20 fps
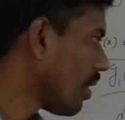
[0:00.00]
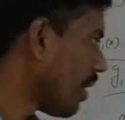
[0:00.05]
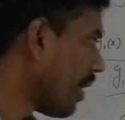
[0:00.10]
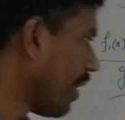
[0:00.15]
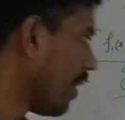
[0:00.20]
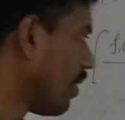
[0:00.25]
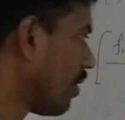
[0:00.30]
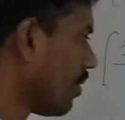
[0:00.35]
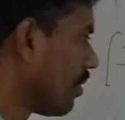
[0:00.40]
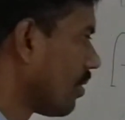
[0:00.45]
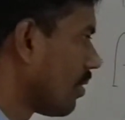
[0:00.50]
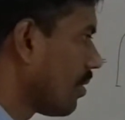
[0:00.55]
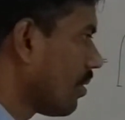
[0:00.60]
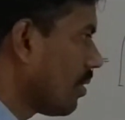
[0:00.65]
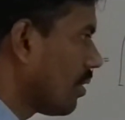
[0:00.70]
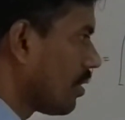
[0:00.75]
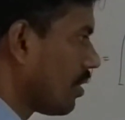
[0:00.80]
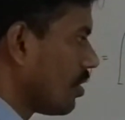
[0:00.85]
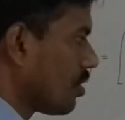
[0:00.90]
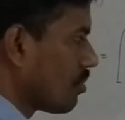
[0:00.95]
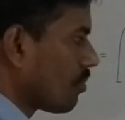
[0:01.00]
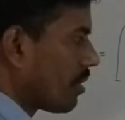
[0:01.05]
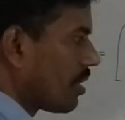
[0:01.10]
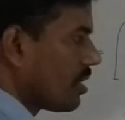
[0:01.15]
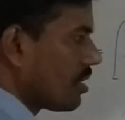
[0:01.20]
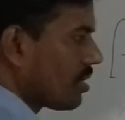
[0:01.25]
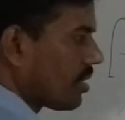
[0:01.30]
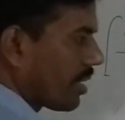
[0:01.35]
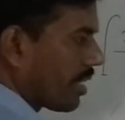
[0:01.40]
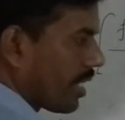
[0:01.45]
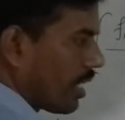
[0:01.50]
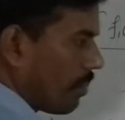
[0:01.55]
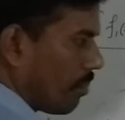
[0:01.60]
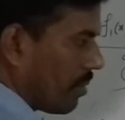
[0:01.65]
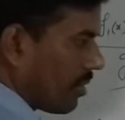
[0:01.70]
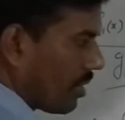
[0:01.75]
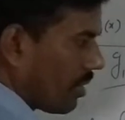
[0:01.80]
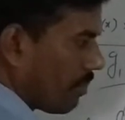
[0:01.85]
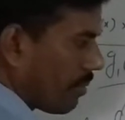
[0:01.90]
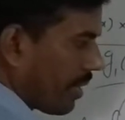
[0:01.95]
and this one is a
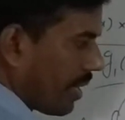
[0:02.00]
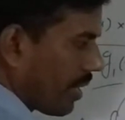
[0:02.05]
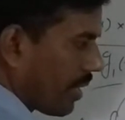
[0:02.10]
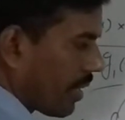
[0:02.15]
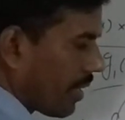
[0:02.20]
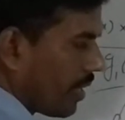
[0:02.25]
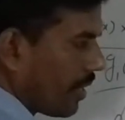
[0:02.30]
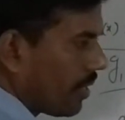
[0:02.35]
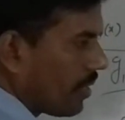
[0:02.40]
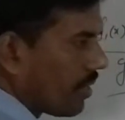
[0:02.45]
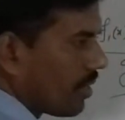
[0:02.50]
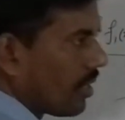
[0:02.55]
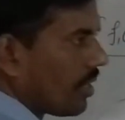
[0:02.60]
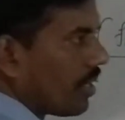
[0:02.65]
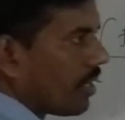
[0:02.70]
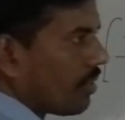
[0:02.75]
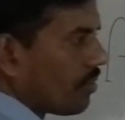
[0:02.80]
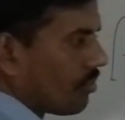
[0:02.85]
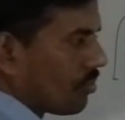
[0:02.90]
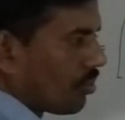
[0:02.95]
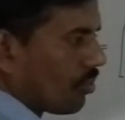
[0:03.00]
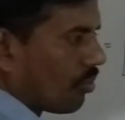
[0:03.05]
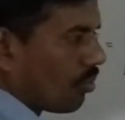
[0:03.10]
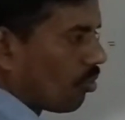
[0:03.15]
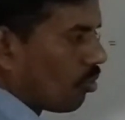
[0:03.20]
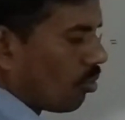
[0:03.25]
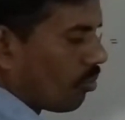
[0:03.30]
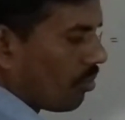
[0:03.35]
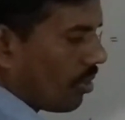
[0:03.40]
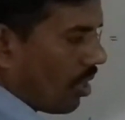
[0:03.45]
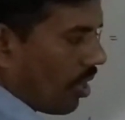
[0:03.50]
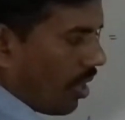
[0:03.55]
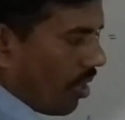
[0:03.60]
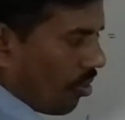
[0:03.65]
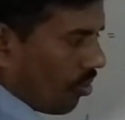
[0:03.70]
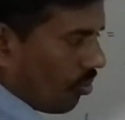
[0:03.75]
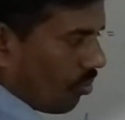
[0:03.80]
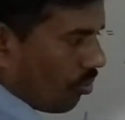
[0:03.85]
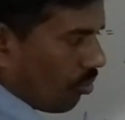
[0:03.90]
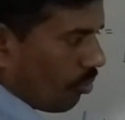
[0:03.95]
capital bracket, so
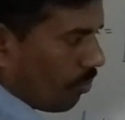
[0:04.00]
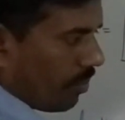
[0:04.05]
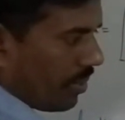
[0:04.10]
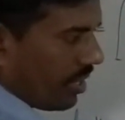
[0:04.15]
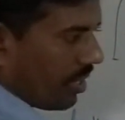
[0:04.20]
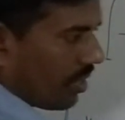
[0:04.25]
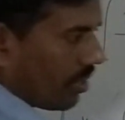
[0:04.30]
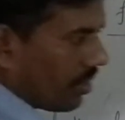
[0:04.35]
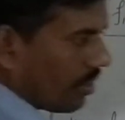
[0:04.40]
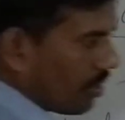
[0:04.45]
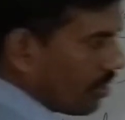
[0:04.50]
on opening the